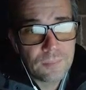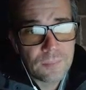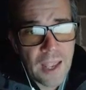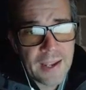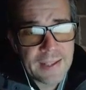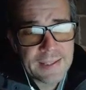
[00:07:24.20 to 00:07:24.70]

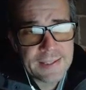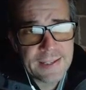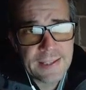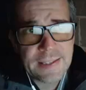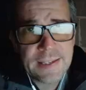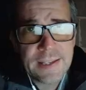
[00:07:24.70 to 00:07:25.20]
I can see
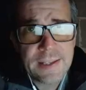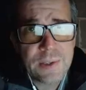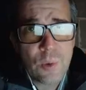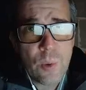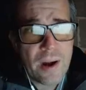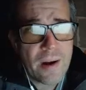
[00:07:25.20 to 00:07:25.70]
it's t
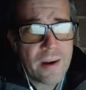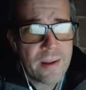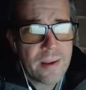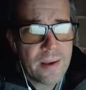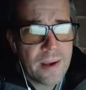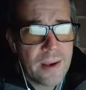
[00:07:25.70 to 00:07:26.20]
squared.
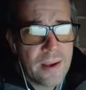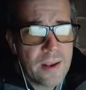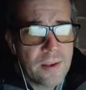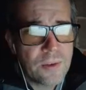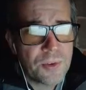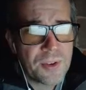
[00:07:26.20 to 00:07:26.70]

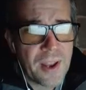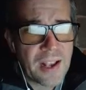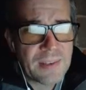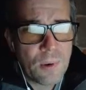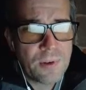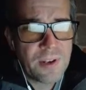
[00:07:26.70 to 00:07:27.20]
So there's an
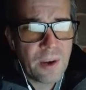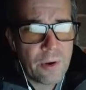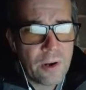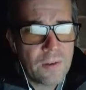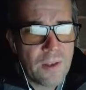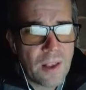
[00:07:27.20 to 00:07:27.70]
exponent to get
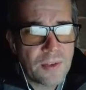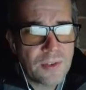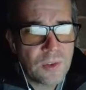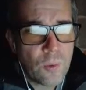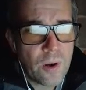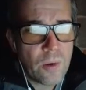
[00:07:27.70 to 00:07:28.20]
rid of. I'll
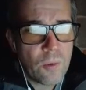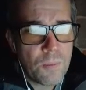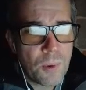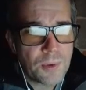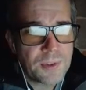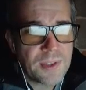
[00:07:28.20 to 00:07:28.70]
square root
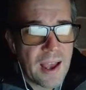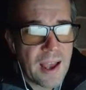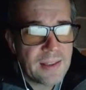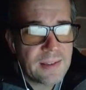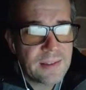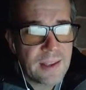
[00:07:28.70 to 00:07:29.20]
both sides.